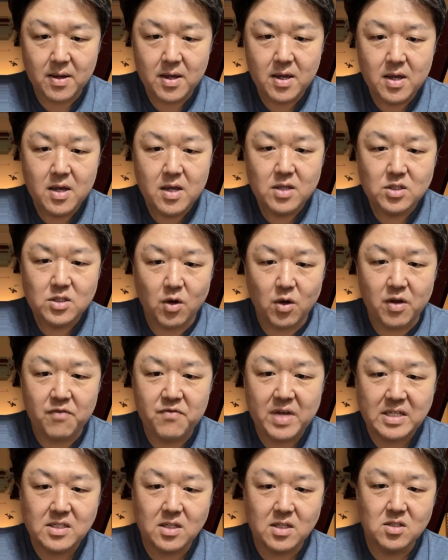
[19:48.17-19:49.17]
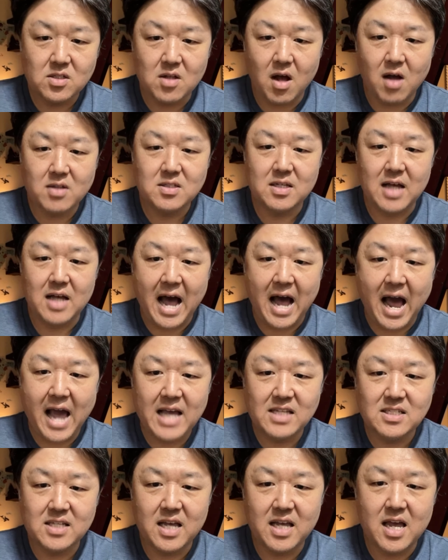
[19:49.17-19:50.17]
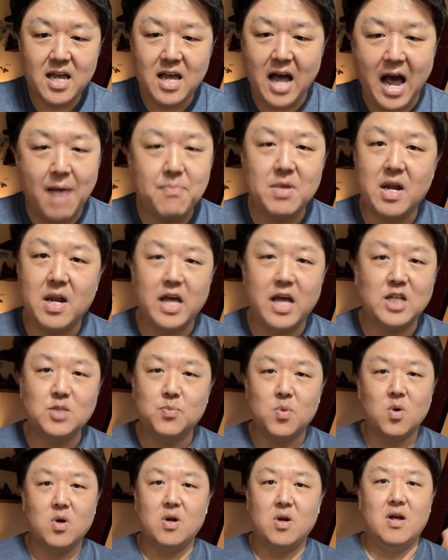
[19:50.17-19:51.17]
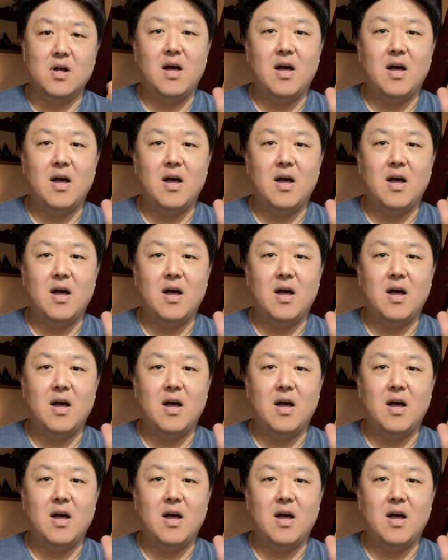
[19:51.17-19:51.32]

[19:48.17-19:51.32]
So invest in stocks. I say I'm not an expert.